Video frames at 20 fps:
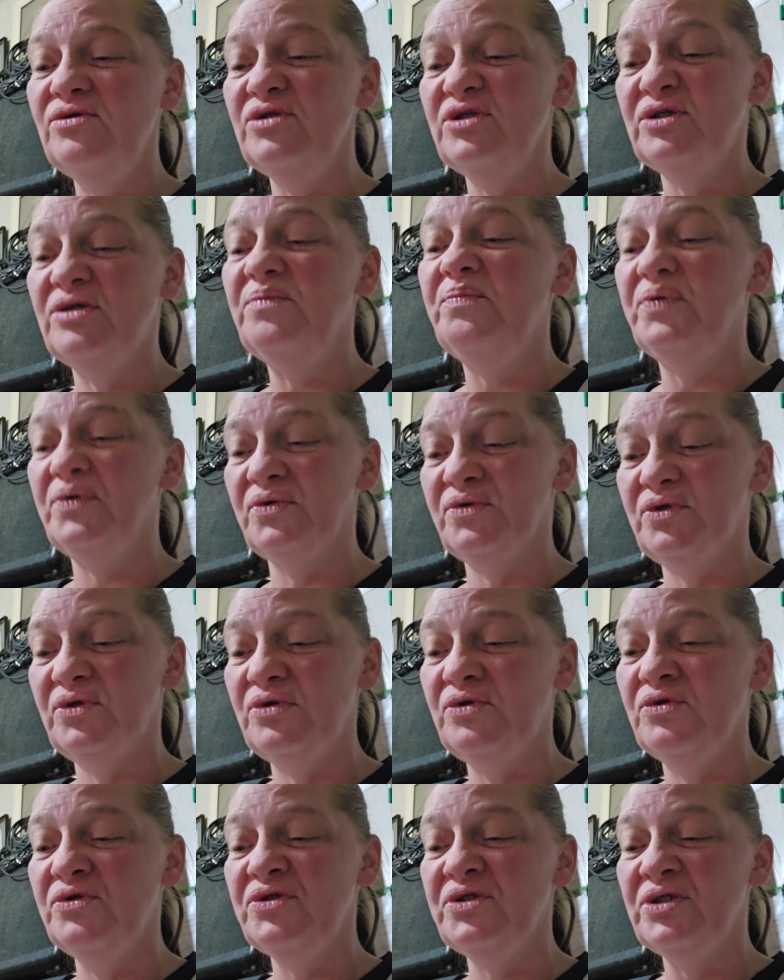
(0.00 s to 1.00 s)
to
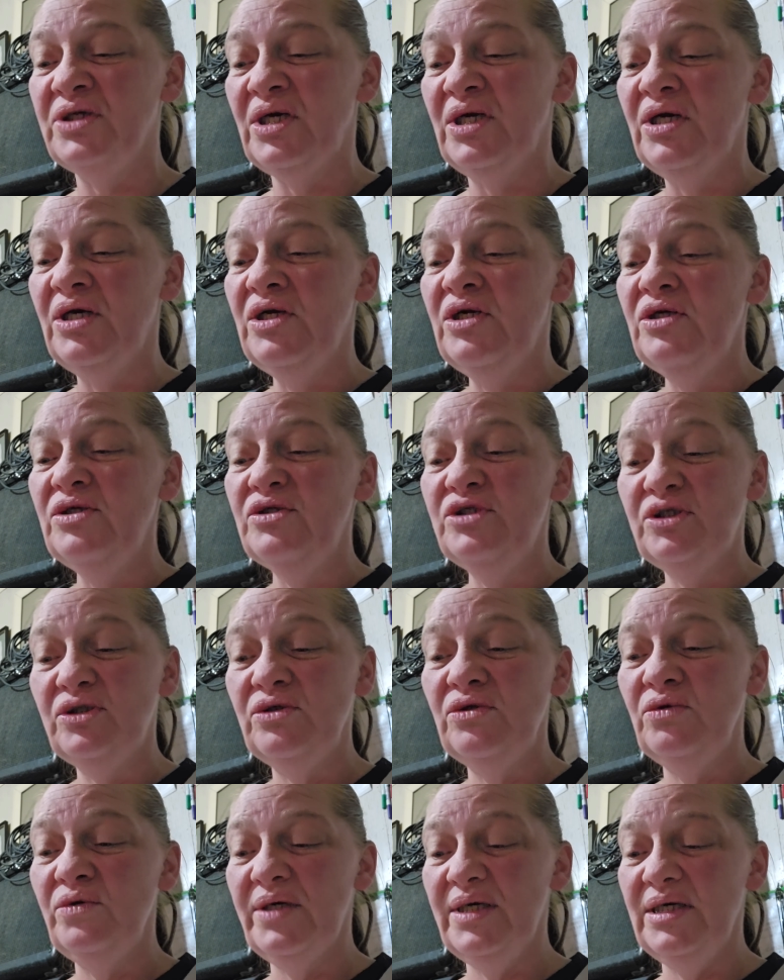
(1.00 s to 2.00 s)
produce
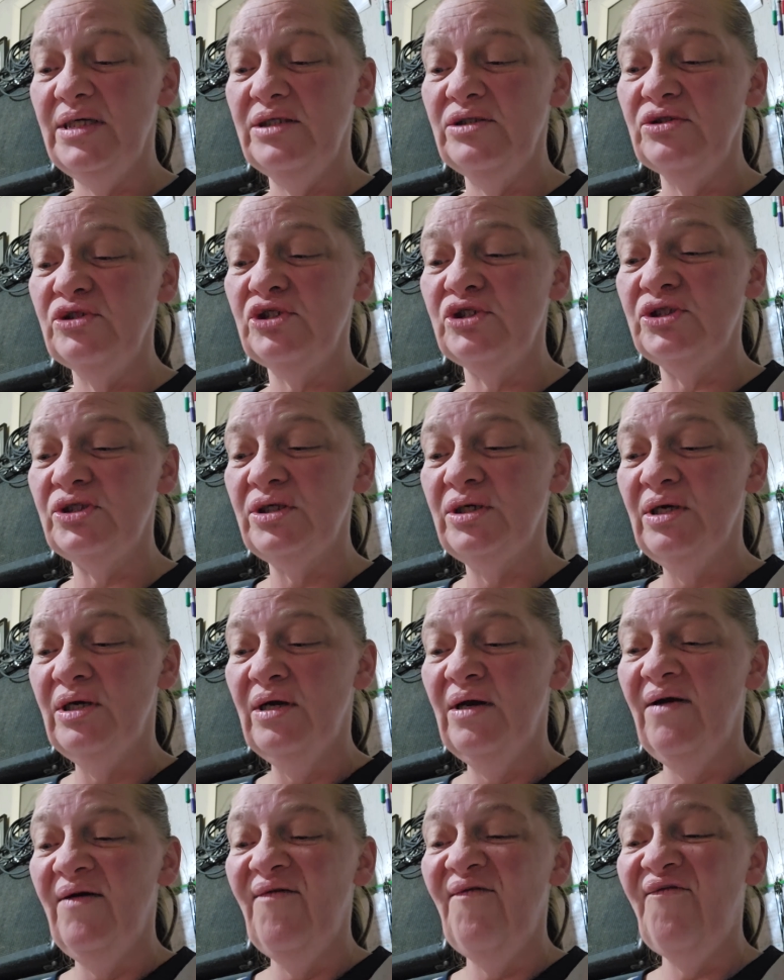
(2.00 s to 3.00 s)
2-inch
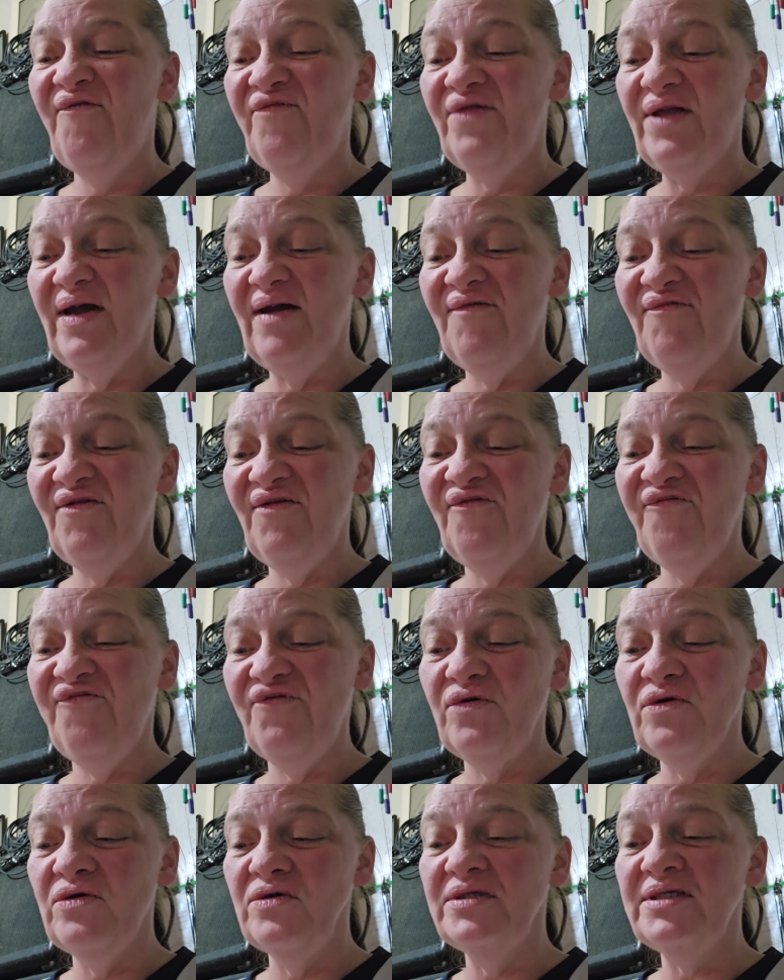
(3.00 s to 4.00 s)

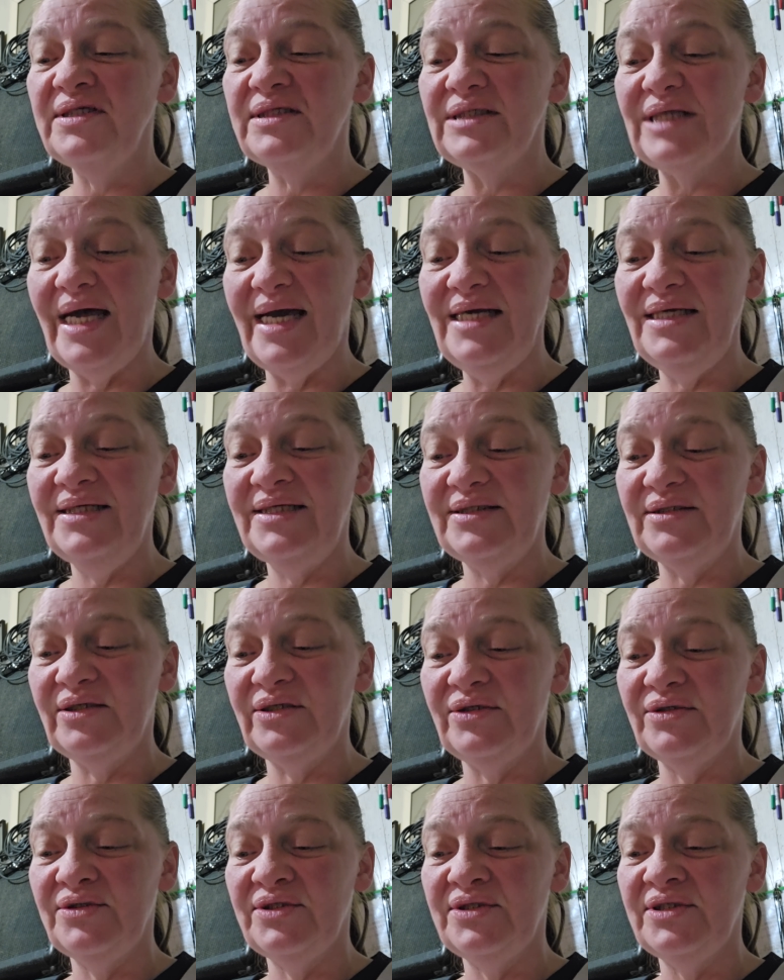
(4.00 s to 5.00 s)
flavorful
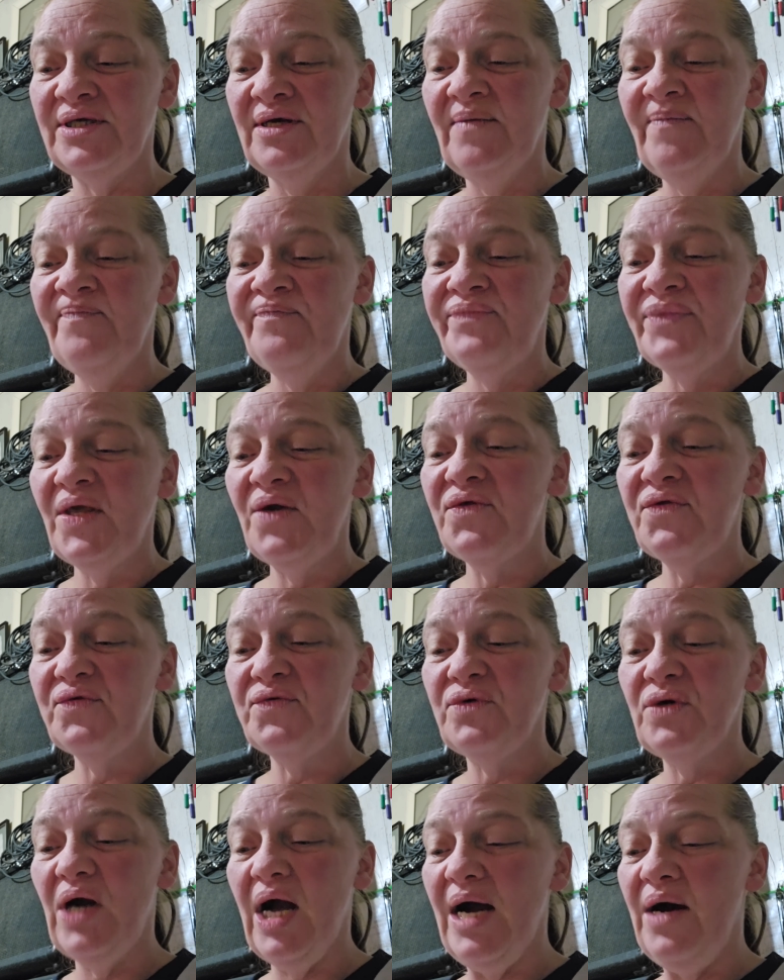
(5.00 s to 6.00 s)
slicers
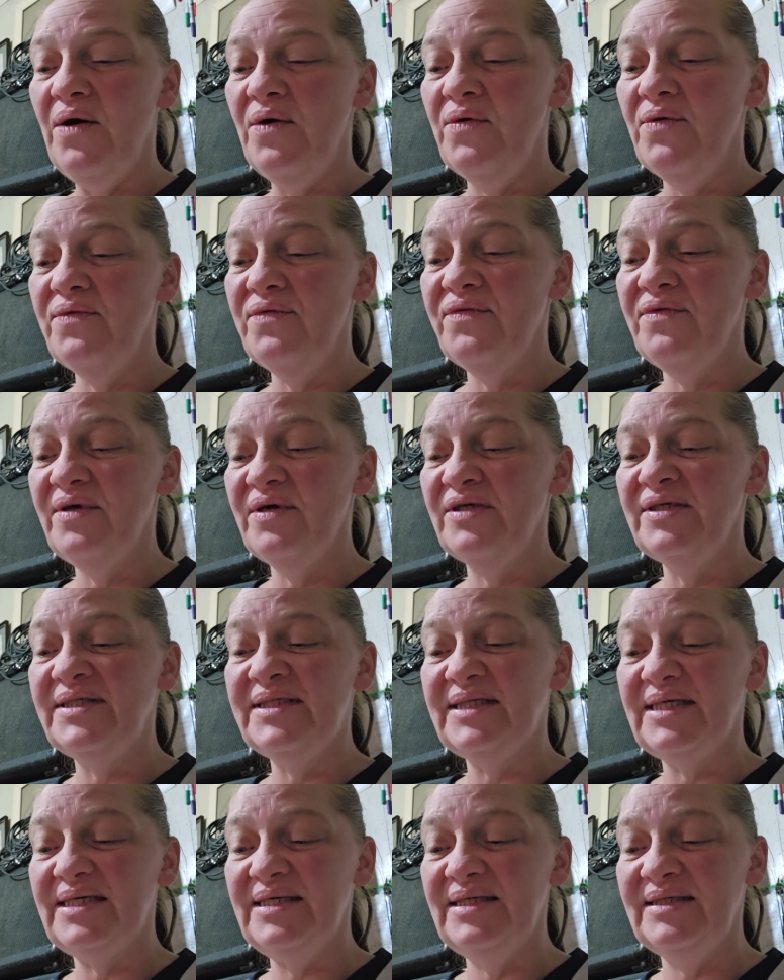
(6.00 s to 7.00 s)
throughout the
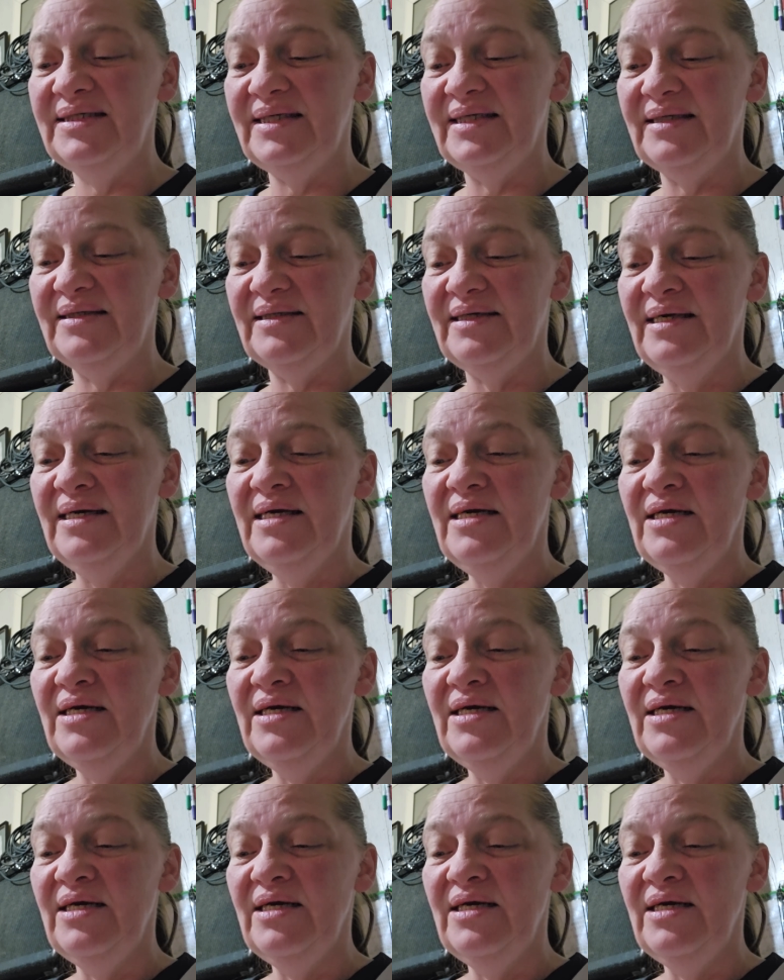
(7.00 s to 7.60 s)
season.